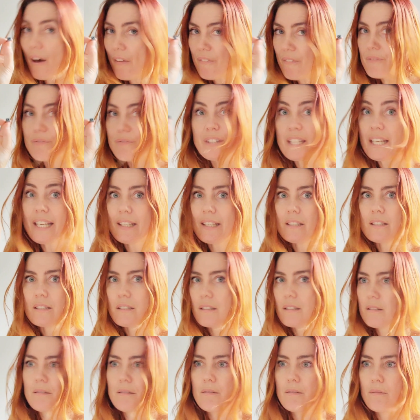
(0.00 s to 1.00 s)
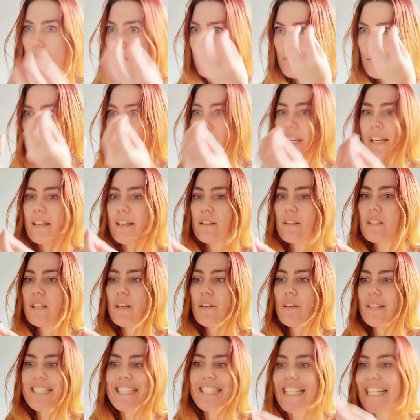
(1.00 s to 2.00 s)
these, just like
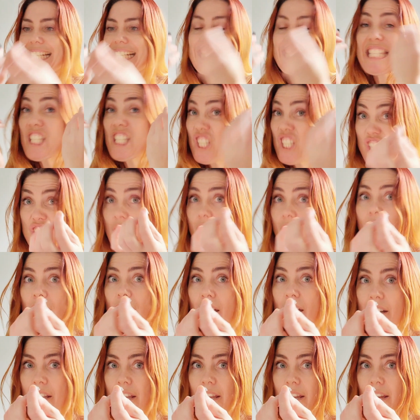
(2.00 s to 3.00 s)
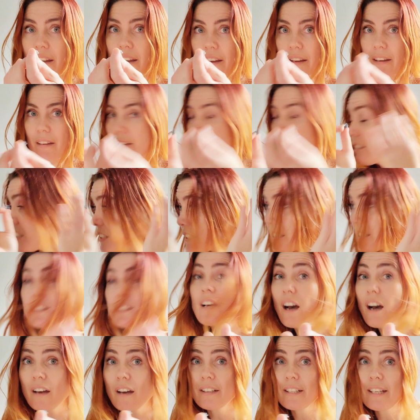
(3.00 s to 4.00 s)
seriously, start here.
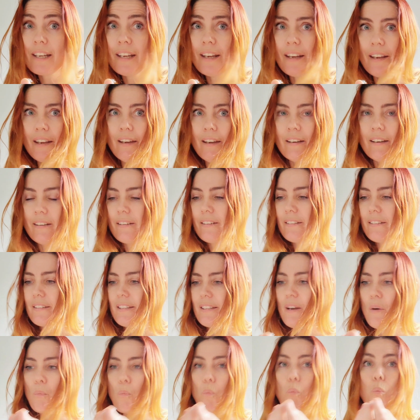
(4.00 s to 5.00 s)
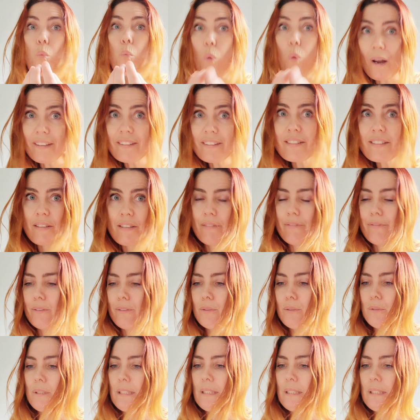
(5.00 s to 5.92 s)
Start here. They're wonderful.